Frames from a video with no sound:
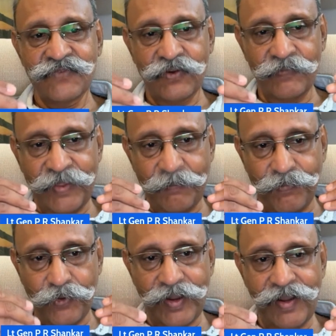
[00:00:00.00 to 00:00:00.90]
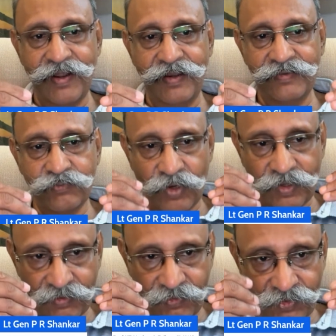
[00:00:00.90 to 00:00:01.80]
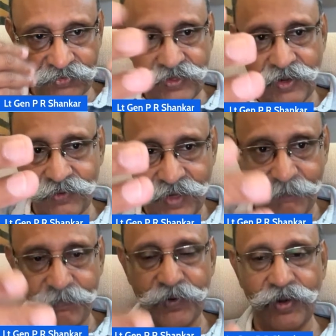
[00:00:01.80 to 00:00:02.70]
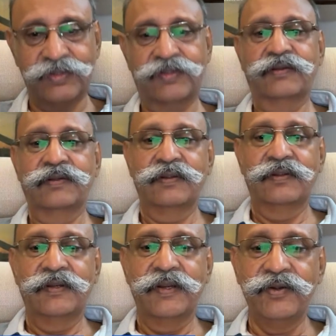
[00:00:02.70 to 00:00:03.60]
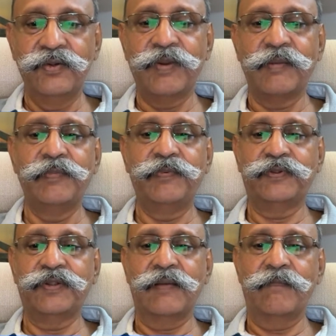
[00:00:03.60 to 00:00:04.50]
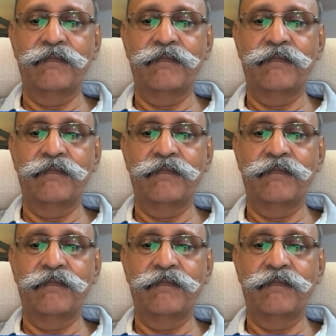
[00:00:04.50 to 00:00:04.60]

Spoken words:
From the Borel Hills, water goes down up north into Brahmaputra.